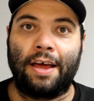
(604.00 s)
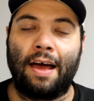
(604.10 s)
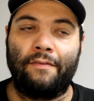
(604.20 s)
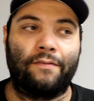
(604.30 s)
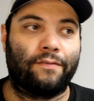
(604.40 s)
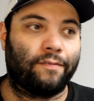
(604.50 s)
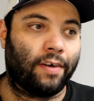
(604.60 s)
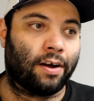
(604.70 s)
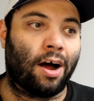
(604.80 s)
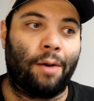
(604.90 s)
you have
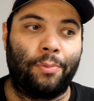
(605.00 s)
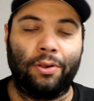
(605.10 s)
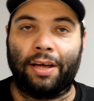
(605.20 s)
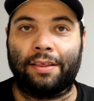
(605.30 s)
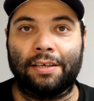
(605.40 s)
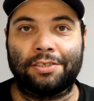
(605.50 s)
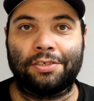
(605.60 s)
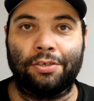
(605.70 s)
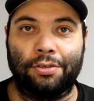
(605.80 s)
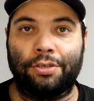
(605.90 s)
a combo like this,
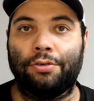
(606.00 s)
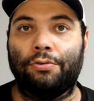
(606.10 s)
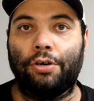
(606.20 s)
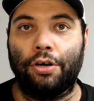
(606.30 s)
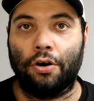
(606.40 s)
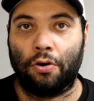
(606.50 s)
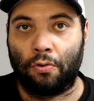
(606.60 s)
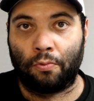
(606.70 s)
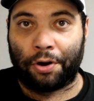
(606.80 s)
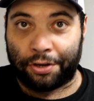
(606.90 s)
you know
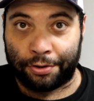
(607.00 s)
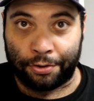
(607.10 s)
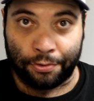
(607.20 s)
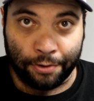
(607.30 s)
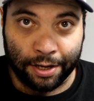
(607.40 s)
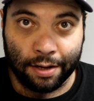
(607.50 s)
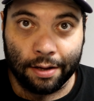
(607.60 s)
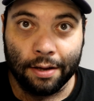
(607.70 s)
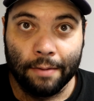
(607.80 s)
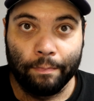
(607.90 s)
what you're doing,
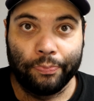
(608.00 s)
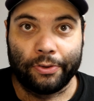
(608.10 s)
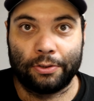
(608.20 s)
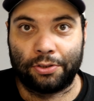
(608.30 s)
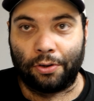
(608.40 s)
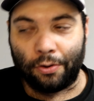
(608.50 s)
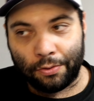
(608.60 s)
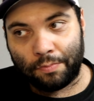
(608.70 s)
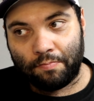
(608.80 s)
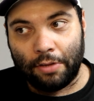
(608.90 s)

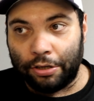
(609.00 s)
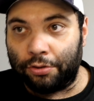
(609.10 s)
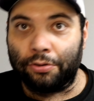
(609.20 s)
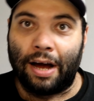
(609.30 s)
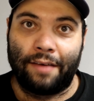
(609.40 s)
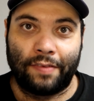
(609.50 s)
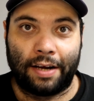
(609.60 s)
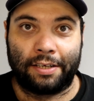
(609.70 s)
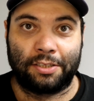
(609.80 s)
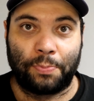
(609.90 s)
so you do have
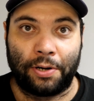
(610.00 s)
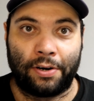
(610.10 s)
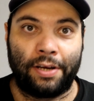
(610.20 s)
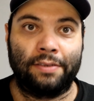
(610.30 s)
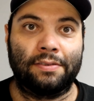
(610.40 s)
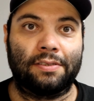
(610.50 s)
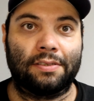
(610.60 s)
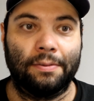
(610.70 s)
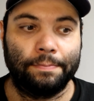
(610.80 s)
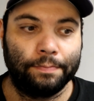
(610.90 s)
that
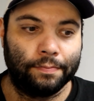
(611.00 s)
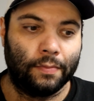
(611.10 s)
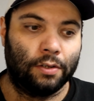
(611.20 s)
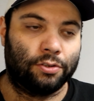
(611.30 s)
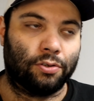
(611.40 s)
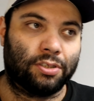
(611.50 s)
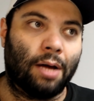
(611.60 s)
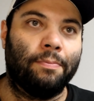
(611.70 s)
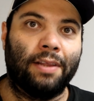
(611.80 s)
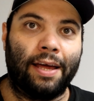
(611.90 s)
experience. So
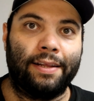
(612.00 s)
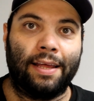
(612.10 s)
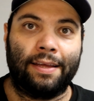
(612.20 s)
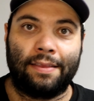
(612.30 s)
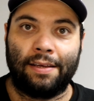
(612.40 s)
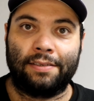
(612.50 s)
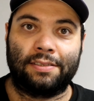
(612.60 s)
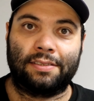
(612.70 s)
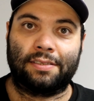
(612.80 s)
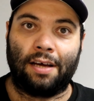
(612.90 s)
something light like
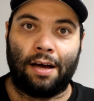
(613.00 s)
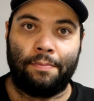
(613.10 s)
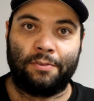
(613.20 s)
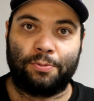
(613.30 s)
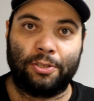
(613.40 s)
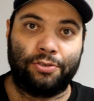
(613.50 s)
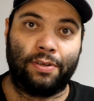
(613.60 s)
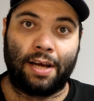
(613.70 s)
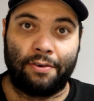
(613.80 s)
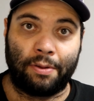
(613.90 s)
this, especially
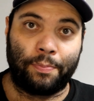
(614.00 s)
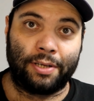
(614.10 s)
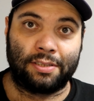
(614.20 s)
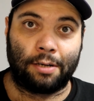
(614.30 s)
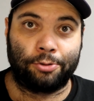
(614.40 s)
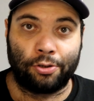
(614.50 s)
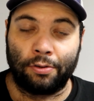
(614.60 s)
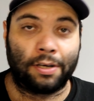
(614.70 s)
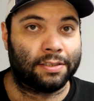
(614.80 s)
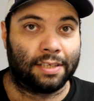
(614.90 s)
with a guy with a busted up
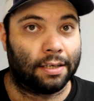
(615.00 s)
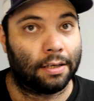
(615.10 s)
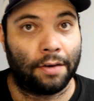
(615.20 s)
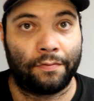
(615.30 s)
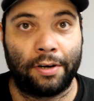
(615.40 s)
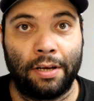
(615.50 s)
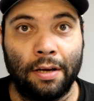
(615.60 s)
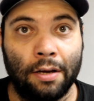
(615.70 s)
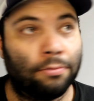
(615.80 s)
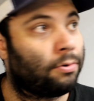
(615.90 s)
shoulder, I say it in every
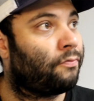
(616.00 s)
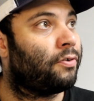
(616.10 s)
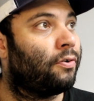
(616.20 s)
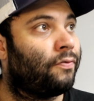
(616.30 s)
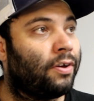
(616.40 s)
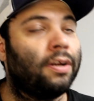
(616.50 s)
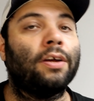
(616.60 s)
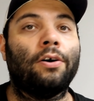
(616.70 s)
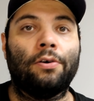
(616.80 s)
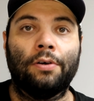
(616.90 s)
review
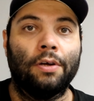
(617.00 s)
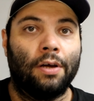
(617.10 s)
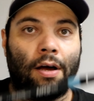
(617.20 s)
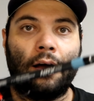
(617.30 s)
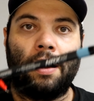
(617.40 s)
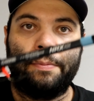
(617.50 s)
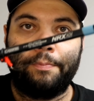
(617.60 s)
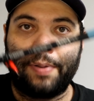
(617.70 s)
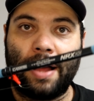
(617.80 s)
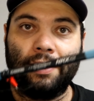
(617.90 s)
video,
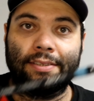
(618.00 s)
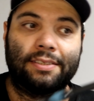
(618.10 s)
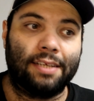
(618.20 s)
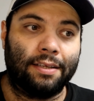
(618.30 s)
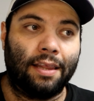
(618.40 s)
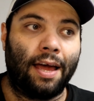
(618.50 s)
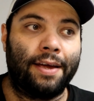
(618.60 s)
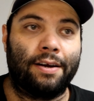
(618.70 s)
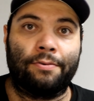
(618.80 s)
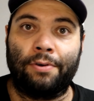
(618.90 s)
balanced and
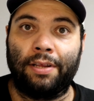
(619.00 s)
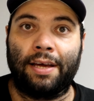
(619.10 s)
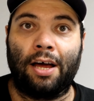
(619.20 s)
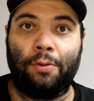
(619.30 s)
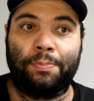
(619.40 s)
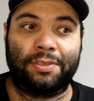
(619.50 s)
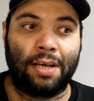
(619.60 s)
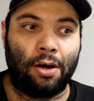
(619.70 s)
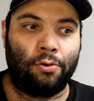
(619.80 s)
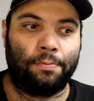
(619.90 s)
light, it really helps
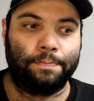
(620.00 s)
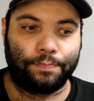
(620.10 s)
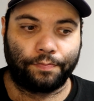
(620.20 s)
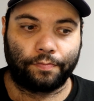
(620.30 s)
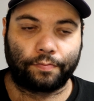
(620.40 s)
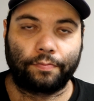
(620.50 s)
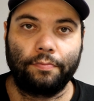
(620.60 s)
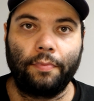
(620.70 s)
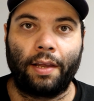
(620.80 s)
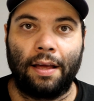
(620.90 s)
out.
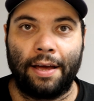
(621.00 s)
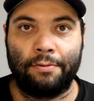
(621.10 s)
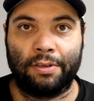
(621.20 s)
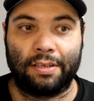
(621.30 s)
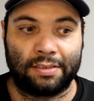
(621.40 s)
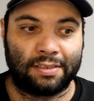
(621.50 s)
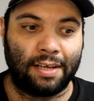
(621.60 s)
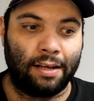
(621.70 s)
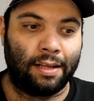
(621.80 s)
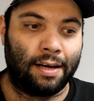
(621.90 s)
And with the
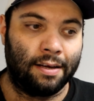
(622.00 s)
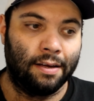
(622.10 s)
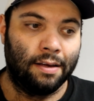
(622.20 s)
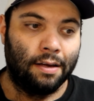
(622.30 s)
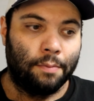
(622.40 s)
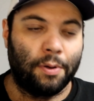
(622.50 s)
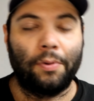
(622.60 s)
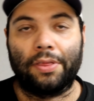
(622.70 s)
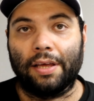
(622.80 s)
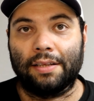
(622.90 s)
Stella,
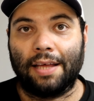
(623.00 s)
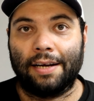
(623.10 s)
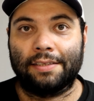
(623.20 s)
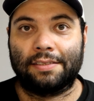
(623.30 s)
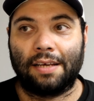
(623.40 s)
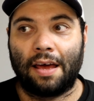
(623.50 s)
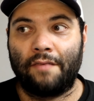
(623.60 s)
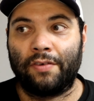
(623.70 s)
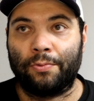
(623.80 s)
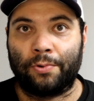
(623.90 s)
people think that it's a
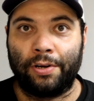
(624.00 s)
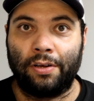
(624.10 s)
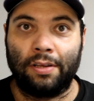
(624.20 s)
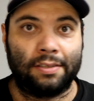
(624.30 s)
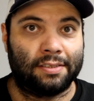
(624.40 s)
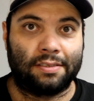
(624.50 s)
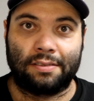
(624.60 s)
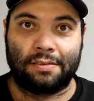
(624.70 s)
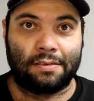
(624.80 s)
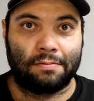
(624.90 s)
heavy reel.
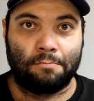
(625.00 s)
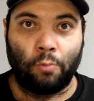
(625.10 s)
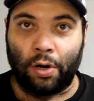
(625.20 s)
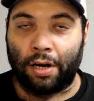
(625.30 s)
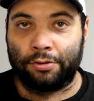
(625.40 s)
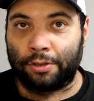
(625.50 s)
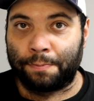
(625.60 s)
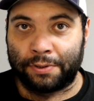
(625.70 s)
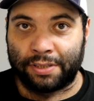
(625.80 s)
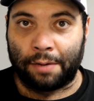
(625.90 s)
It's
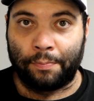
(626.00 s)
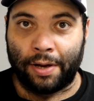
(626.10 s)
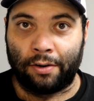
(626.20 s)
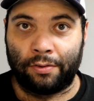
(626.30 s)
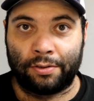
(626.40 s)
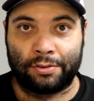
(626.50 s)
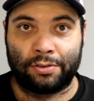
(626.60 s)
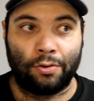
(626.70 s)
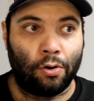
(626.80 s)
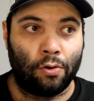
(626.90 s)
100% metal. There's
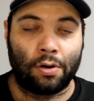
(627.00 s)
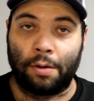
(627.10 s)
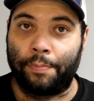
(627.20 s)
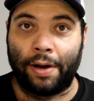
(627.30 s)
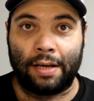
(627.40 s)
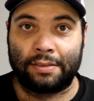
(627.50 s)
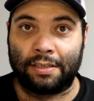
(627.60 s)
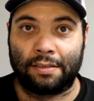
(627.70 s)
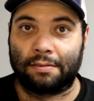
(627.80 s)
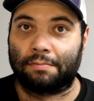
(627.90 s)
no
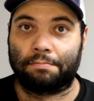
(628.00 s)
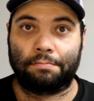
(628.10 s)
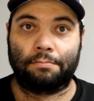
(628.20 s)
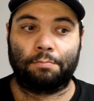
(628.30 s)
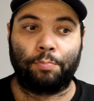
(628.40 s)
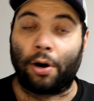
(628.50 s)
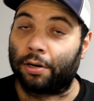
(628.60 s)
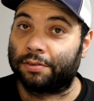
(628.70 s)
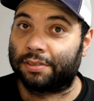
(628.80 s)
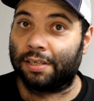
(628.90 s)
composite
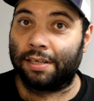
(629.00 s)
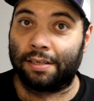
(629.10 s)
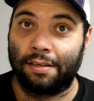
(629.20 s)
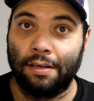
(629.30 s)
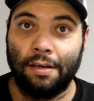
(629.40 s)
parts in it.